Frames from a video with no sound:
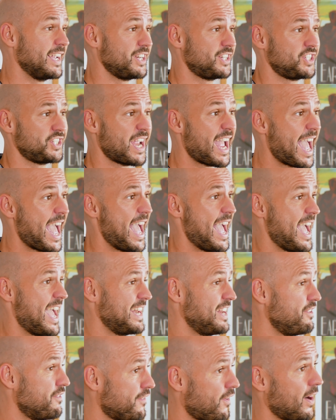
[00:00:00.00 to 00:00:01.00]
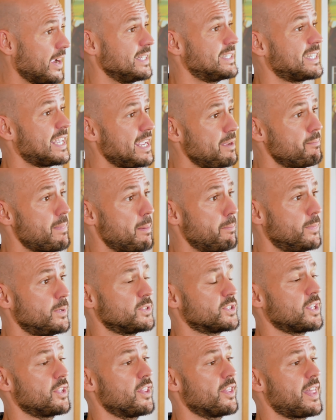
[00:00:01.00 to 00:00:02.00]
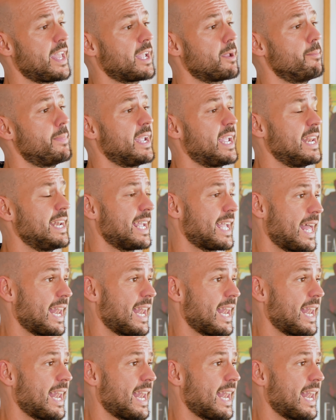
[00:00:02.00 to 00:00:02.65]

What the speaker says: share and invite team members so that they can begin